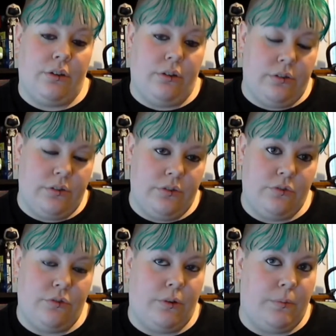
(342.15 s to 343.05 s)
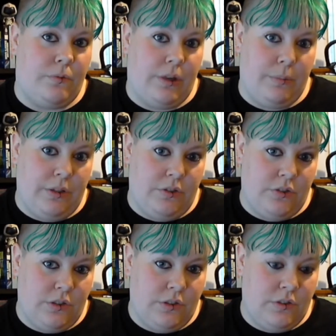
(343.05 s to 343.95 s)
cottons from
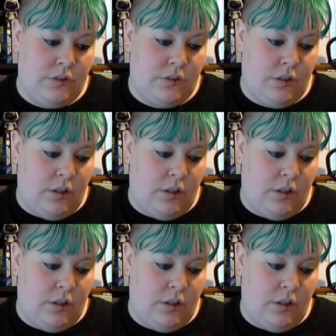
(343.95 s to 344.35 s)
Fiberlicious.